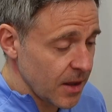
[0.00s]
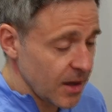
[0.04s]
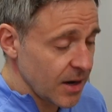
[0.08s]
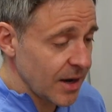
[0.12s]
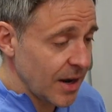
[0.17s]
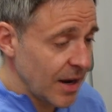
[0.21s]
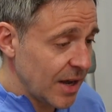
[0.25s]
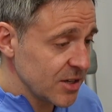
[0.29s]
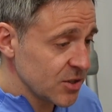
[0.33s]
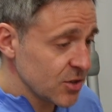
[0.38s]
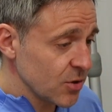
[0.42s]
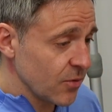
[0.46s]

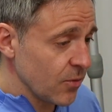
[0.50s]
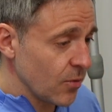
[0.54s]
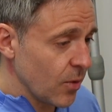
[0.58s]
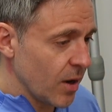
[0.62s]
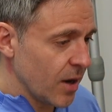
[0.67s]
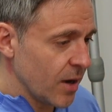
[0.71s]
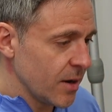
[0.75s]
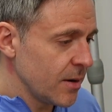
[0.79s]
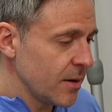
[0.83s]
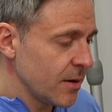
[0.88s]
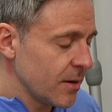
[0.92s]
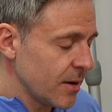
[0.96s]
glass of
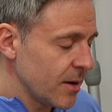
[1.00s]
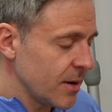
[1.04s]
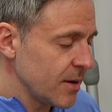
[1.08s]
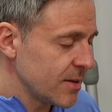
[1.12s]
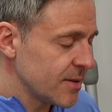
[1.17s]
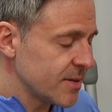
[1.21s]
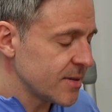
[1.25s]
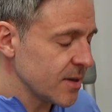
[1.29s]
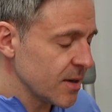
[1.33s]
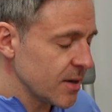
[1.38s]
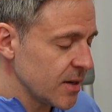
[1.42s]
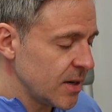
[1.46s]
wine,
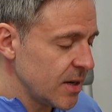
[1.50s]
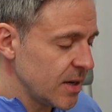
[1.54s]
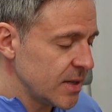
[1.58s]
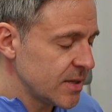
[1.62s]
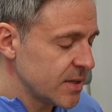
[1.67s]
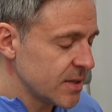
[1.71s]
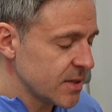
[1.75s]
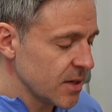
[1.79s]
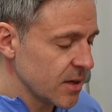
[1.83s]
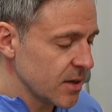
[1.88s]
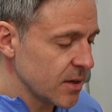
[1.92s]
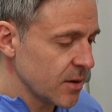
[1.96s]

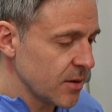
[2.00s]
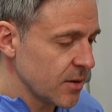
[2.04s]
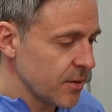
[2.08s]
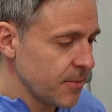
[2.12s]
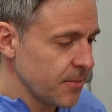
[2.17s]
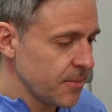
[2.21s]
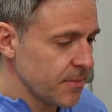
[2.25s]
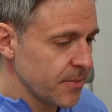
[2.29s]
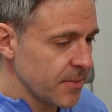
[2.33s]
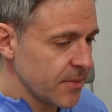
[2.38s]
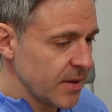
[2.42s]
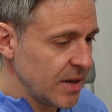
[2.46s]

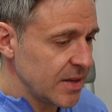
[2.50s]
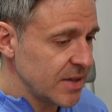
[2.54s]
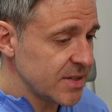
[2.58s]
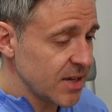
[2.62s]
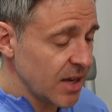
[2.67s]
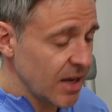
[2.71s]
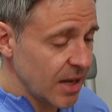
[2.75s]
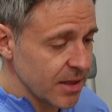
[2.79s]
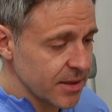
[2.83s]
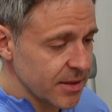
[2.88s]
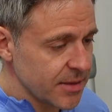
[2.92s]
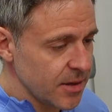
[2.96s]
it's
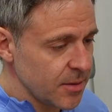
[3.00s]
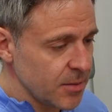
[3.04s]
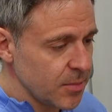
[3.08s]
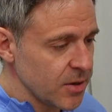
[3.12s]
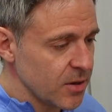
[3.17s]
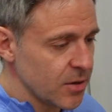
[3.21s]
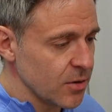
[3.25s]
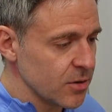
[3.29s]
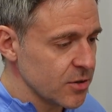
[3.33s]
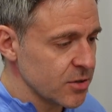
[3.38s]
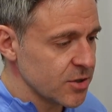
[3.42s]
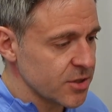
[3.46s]
healthy
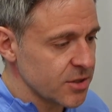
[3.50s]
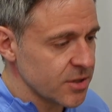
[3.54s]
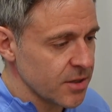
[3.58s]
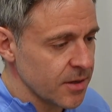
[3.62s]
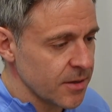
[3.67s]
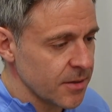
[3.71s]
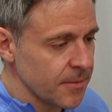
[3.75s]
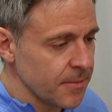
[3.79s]
because